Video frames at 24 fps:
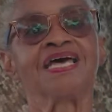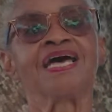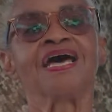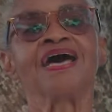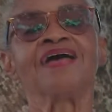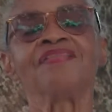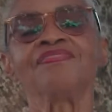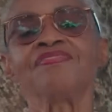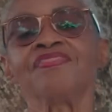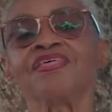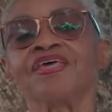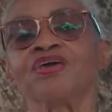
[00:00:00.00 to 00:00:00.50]

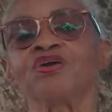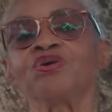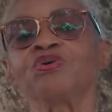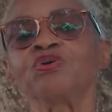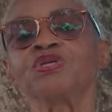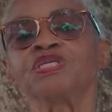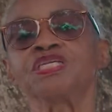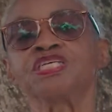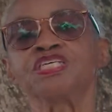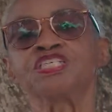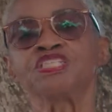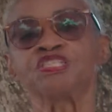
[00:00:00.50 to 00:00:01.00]
and they
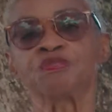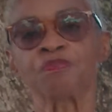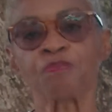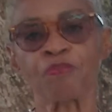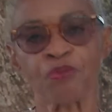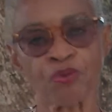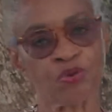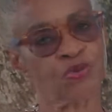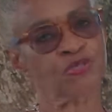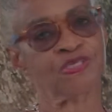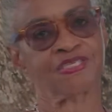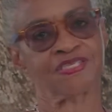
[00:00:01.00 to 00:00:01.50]
could
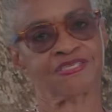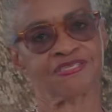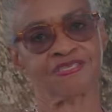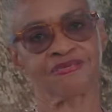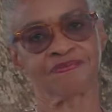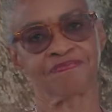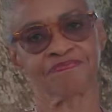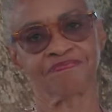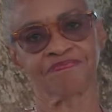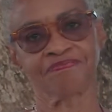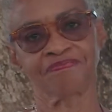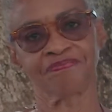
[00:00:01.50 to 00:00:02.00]
disperse
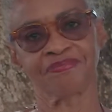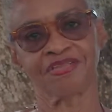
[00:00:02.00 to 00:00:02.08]
them.